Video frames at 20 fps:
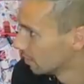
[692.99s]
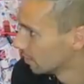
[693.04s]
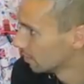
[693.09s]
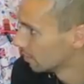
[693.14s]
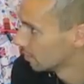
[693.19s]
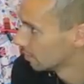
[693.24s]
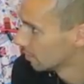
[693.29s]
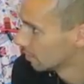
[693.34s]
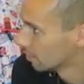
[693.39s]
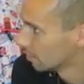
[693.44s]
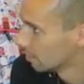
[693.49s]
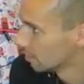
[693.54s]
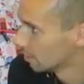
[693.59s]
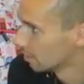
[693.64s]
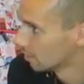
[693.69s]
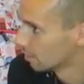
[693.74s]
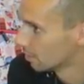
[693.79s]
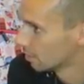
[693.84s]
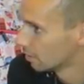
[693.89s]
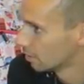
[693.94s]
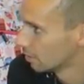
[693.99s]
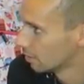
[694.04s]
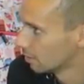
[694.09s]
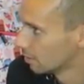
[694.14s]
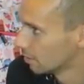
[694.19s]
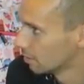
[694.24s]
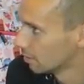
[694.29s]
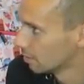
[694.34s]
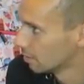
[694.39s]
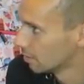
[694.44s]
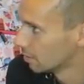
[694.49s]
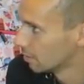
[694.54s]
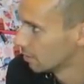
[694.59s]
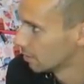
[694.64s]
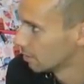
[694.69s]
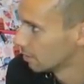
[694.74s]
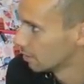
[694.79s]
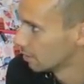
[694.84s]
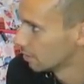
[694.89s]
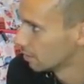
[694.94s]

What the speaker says: The person shown says nothing.